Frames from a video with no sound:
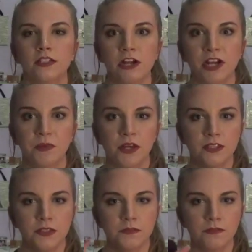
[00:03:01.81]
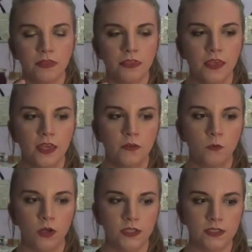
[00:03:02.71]
Cherry Blossom
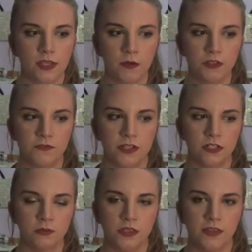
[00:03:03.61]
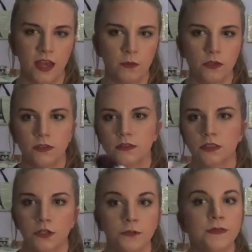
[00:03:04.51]
thing once I was finished with that one.
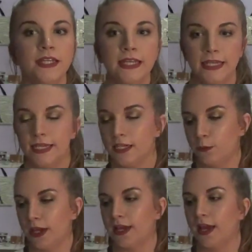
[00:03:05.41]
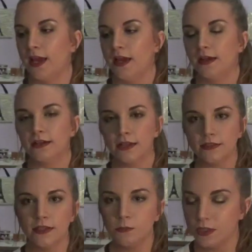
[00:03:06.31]
So anyway,
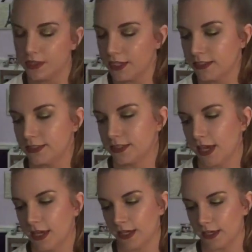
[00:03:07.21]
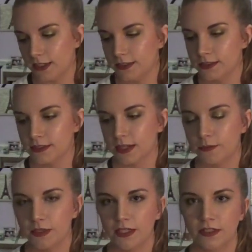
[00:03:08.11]
got done with this, and
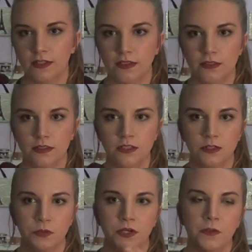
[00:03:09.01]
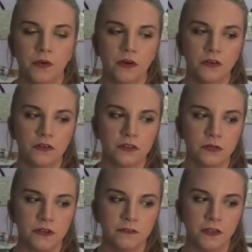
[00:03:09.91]
I mean, it's such a pretty bottle,
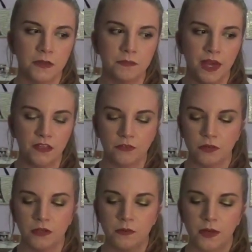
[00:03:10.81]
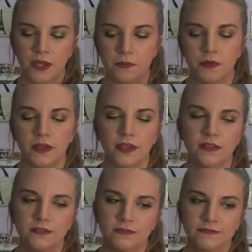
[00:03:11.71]
so I feel like bad throwing it away, but
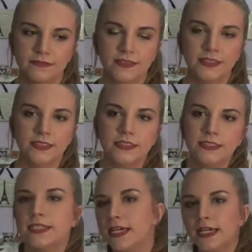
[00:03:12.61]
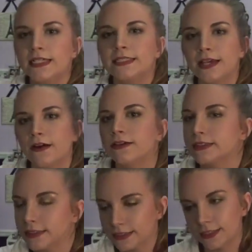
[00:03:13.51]
it's gone,
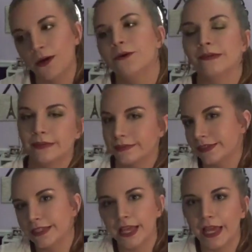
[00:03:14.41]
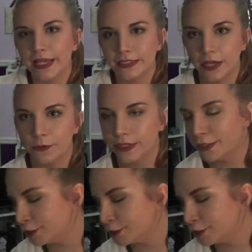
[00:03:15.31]
so it's going in the